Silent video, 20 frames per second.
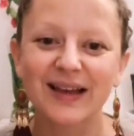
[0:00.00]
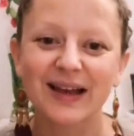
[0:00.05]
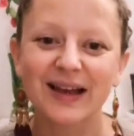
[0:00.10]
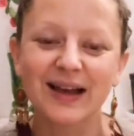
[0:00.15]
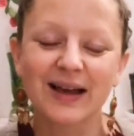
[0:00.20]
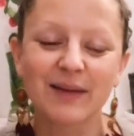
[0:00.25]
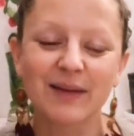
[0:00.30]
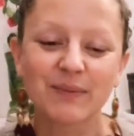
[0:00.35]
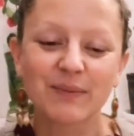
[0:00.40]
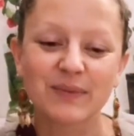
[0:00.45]

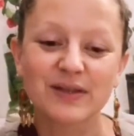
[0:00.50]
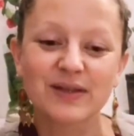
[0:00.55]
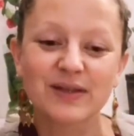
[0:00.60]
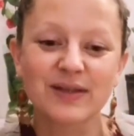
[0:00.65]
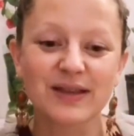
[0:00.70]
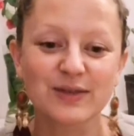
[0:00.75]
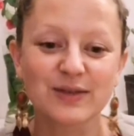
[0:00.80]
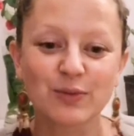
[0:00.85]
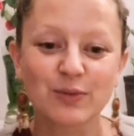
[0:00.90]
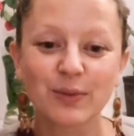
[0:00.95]
So
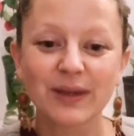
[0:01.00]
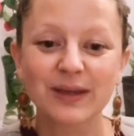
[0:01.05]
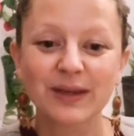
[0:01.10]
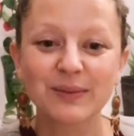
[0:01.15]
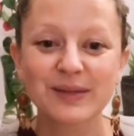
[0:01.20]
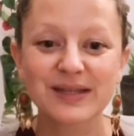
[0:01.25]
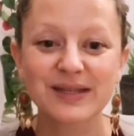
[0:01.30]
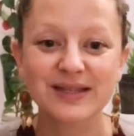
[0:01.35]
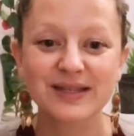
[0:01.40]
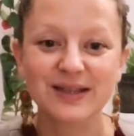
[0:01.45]
that's what we're going to
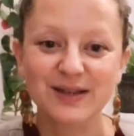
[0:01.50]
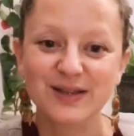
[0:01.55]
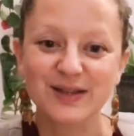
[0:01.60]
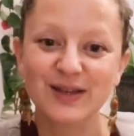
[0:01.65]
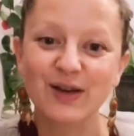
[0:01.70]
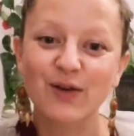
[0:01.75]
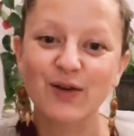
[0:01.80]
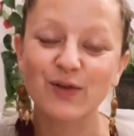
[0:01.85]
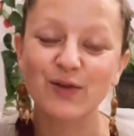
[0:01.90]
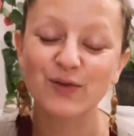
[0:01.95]
be discussing
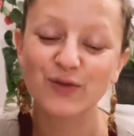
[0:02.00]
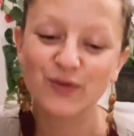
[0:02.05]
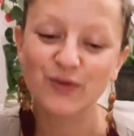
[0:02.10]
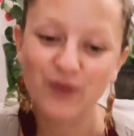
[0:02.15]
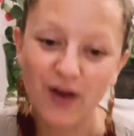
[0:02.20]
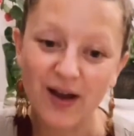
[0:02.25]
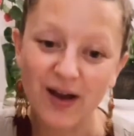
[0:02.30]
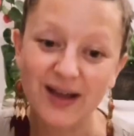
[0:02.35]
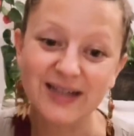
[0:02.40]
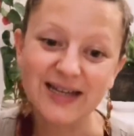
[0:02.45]
on
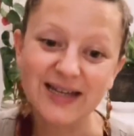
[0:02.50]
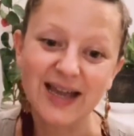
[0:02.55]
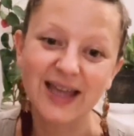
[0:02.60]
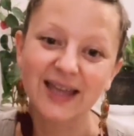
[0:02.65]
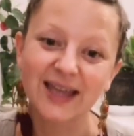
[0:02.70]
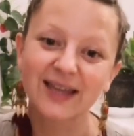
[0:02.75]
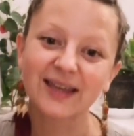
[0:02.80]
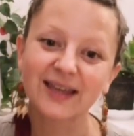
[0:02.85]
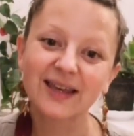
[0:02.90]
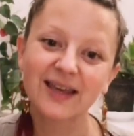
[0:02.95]

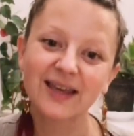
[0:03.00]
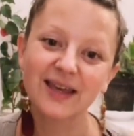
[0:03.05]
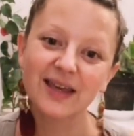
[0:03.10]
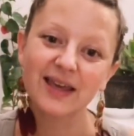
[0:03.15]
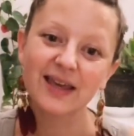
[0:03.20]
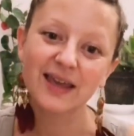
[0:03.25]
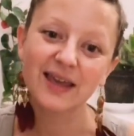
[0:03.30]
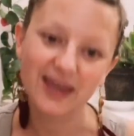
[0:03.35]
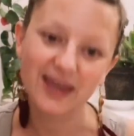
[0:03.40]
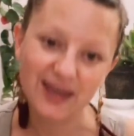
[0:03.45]
Friday
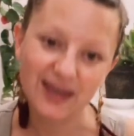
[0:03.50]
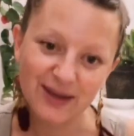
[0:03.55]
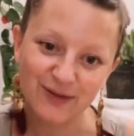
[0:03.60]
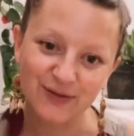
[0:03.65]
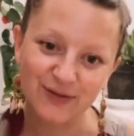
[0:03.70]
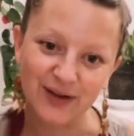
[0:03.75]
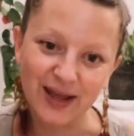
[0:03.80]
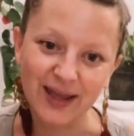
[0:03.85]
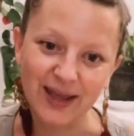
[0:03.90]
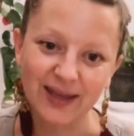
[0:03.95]

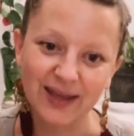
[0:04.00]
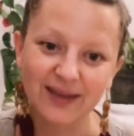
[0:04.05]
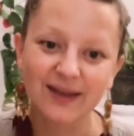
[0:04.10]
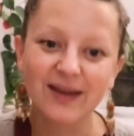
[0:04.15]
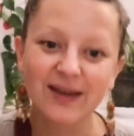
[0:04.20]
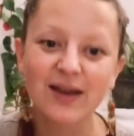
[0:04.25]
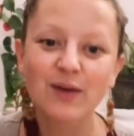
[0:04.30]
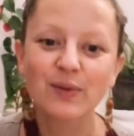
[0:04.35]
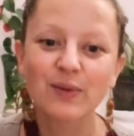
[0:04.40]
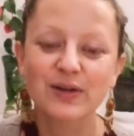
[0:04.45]
evening,
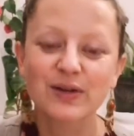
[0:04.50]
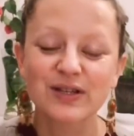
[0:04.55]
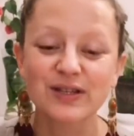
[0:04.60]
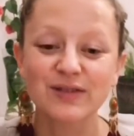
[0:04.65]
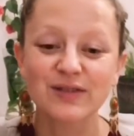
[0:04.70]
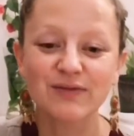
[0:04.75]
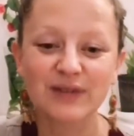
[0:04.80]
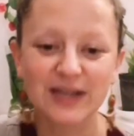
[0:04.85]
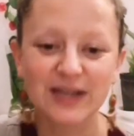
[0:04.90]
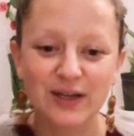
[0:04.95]
which is a
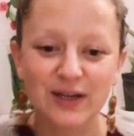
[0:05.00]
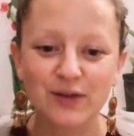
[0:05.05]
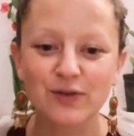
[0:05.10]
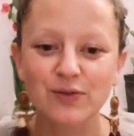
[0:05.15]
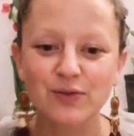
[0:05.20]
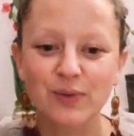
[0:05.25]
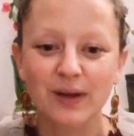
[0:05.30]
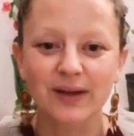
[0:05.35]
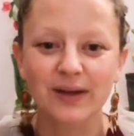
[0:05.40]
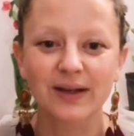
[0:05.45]
really good
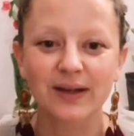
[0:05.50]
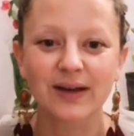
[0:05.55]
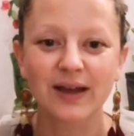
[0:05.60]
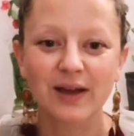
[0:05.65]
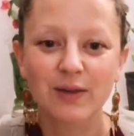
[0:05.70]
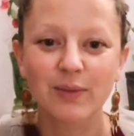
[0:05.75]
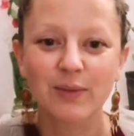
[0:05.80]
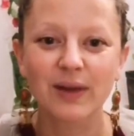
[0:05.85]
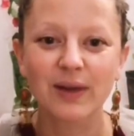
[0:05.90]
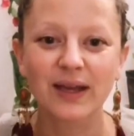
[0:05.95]
one, and I
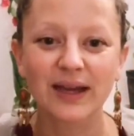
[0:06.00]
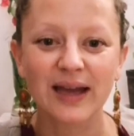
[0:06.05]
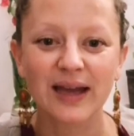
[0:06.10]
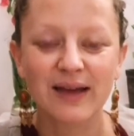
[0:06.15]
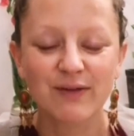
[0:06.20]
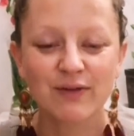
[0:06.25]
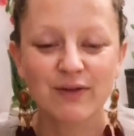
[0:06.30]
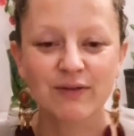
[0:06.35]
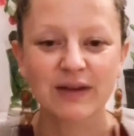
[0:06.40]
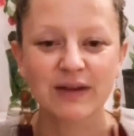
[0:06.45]
hope we're going to
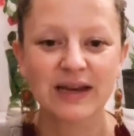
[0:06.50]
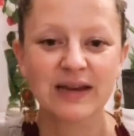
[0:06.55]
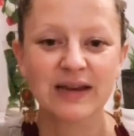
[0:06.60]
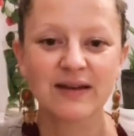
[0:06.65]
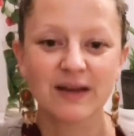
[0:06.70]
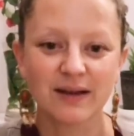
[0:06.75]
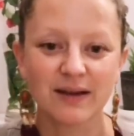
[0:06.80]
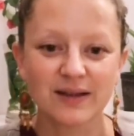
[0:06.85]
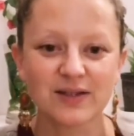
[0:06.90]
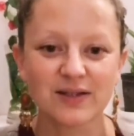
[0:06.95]
have a really
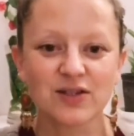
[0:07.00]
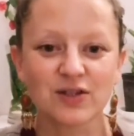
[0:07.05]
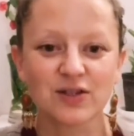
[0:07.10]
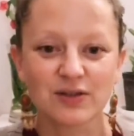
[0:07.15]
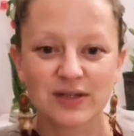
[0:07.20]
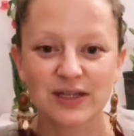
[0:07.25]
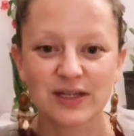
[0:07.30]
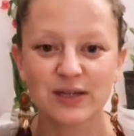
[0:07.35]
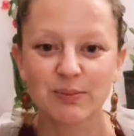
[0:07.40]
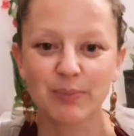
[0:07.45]
nice
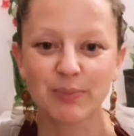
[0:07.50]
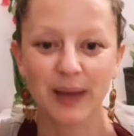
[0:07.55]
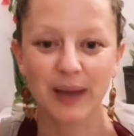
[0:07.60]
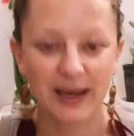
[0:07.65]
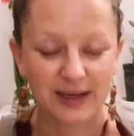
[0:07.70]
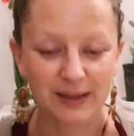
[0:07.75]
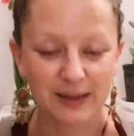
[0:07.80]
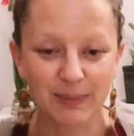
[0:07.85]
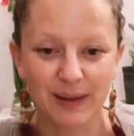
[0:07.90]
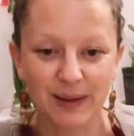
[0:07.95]
juicy
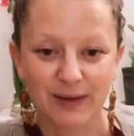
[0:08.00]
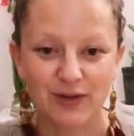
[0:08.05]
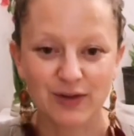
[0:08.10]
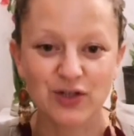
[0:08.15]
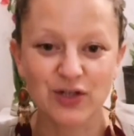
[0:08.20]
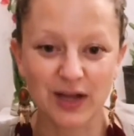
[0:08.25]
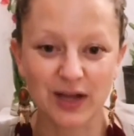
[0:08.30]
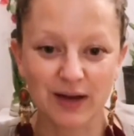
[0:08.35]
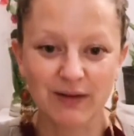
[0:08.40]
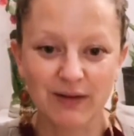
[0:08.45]
debate about
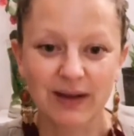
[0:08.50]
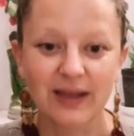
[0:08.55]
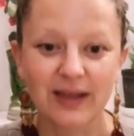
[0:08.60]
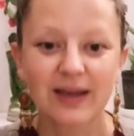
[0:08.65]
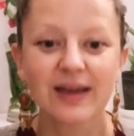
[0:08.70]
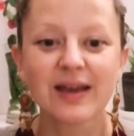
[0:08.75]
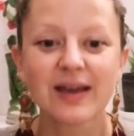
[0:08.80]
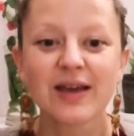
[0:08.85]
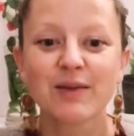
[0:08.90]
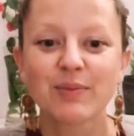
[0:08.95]
sharing,
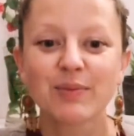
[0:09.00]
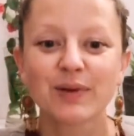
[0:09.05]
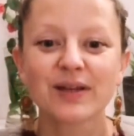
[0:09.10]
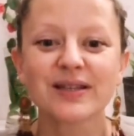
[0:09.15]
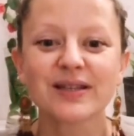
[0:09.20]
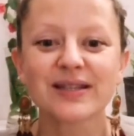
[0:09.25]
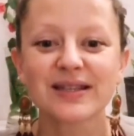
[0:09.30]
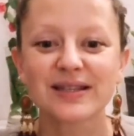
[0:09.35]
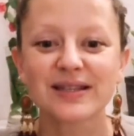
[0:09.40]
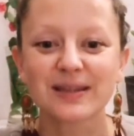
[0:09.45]

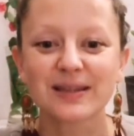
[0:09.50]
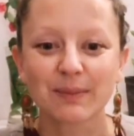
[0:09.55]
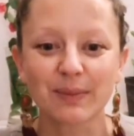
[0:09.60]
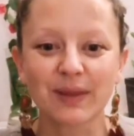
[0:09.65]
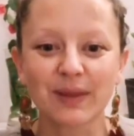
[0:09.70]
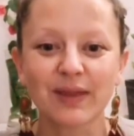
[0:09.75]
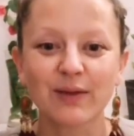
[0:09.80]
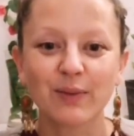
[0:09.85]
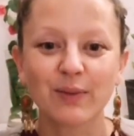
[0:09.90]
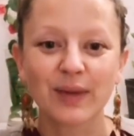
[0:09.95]
because it's
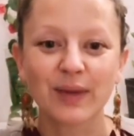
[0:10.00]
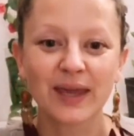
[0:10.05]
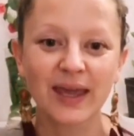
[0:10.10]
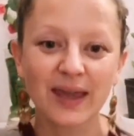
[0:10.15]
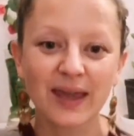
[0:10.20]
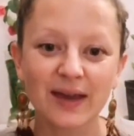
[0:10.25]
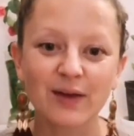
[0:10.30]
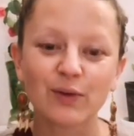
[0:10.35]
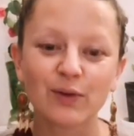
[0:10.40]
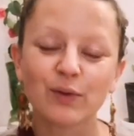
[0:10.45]
something that we
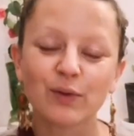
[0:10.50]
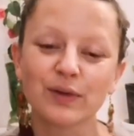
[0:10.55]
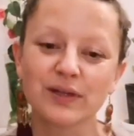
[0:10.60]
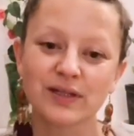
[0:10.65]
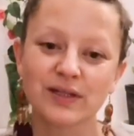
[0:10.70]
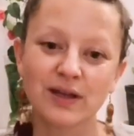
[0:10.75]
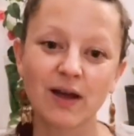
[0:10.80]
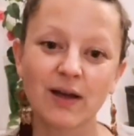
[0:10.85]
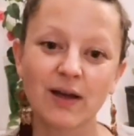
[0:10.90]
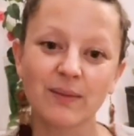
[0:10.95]
hear all the
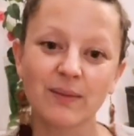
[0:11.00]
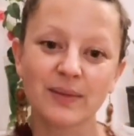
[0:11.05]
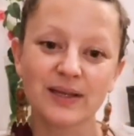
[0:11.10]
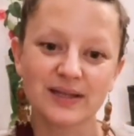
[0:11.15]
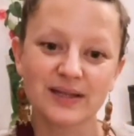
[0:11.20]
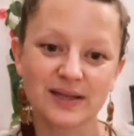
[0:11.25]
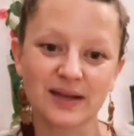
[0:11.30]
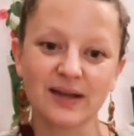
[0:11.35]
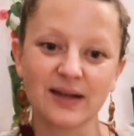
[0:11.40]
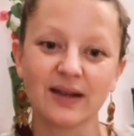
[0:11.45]
time,
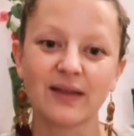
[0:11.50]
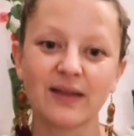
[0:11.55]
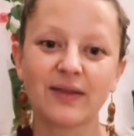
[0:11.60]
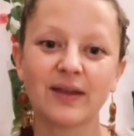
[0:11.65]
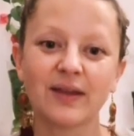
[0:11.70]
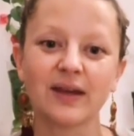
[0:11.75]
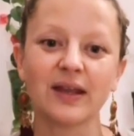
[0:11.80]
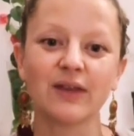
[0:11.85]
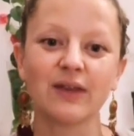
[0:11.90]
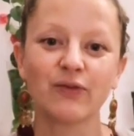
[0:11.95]
isn't it? And that
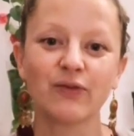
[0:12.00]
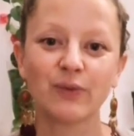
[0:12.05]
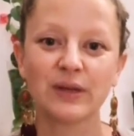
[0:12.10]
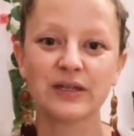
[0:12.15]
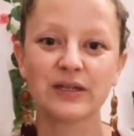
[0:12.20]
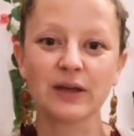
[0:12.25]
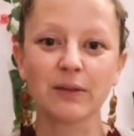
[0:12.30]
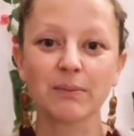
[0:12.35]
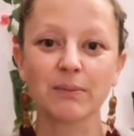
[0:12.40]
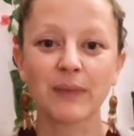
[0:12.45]
if we
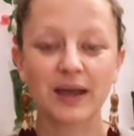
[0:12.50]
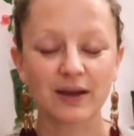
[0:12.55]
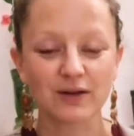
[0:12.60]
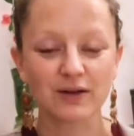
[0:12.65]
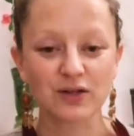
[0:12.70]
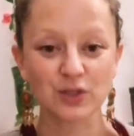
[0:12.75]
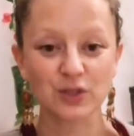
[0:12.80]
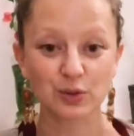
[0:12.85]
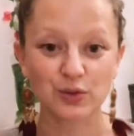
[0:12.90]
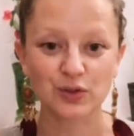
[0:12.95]
don't make our
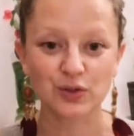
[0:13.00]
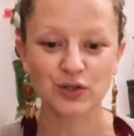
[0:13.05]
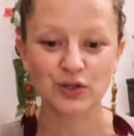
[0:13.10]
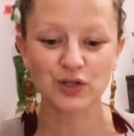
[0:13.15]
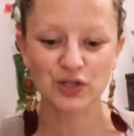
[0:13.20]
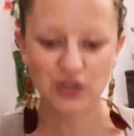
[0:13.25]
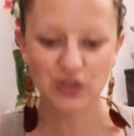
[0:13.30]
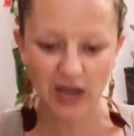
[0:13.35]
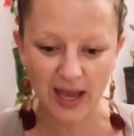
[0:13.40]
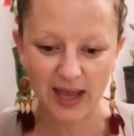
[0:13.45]
children
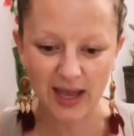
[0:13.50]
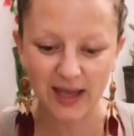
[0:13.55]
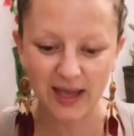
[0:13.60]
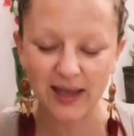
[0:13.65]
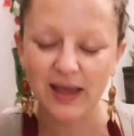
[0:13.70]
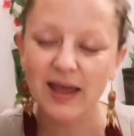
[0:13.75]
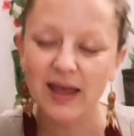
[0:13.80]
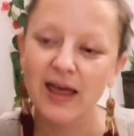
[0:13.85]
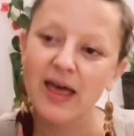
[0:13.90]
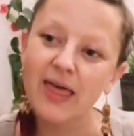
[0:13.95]
share,
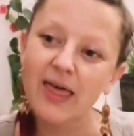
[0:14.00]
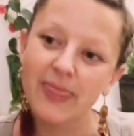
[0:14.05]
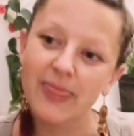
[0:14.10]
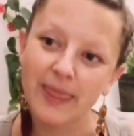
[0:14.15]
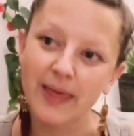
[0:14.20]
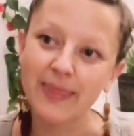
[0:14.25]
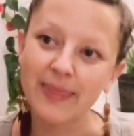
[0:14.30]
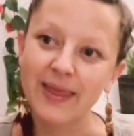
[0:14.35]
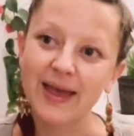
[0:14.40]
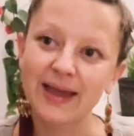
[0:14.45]

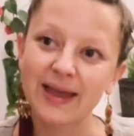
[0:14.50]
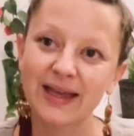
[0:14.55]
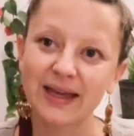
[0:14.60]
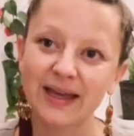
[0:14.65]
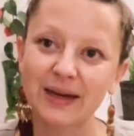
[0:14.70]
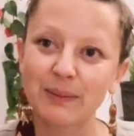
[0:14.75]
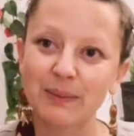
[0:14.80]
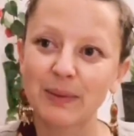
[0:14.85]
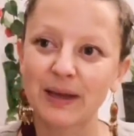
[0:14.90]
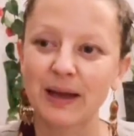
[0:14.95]
then they're going
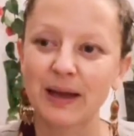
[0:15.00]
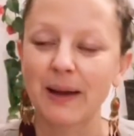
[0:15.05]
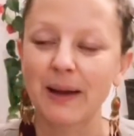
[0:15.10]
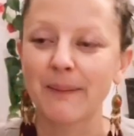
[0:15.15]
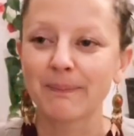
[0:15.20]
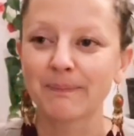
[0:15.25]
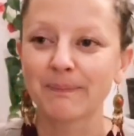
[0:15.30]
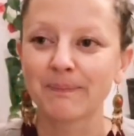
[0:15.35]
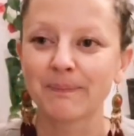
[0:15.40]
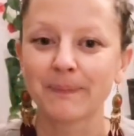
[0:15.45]
to
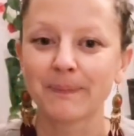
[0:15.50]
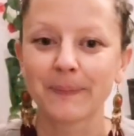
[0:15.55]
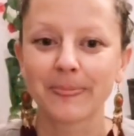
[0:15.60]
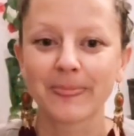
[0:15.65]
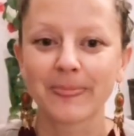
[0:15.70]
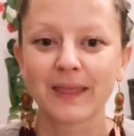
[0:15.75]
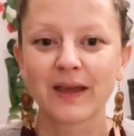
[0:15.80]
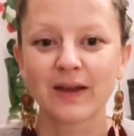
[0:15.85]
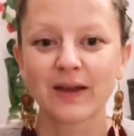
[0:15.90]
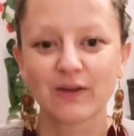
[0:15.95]
become
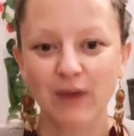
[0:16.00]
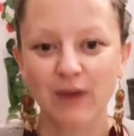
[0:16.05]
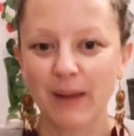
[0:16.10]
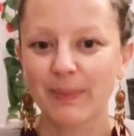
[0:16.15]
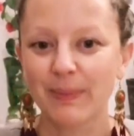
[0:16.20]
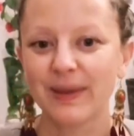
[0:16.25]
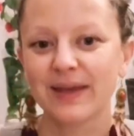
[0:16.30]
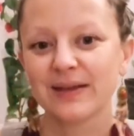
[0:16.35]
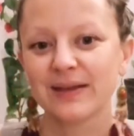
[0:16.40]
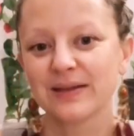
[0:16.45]

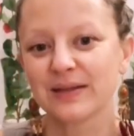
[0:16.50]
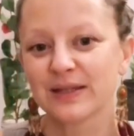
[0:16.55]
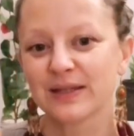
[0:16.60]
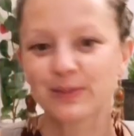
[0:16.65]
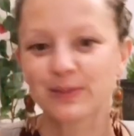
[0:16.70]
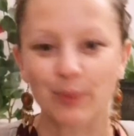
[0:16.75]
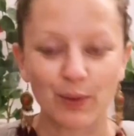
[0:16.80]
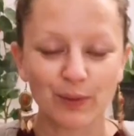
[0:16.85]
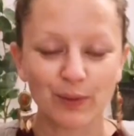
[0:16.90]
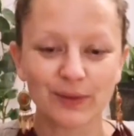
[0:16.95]
grabby and
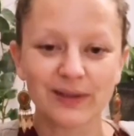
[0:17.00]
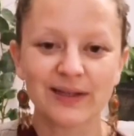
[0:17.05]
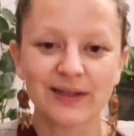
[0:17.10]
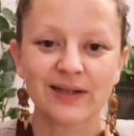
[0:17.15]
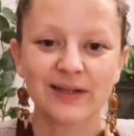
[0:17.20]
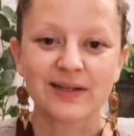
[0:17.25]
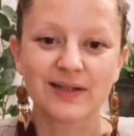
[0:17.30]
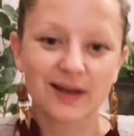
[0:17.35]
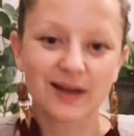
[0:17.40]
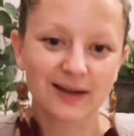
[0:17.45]
spoiled and
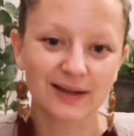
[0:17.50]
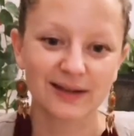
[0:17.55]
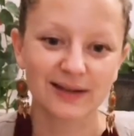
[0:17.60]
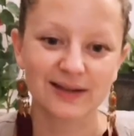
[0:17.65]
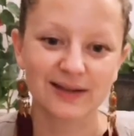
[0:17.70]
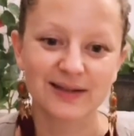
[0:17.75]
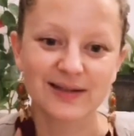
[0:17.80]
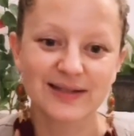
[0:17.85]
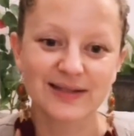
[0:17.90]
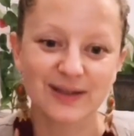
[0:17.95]
entitled
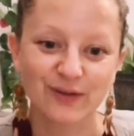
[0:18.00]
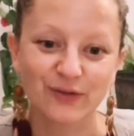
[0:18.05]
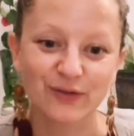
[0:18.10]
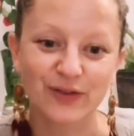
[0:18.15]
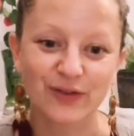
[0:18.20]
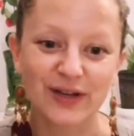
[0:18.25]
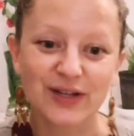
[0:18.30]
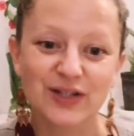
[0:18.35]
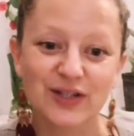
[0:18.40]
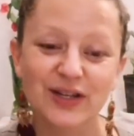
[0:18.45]
and
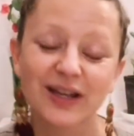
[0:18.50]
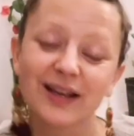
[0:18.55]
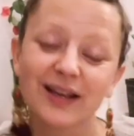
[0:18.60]
selfish.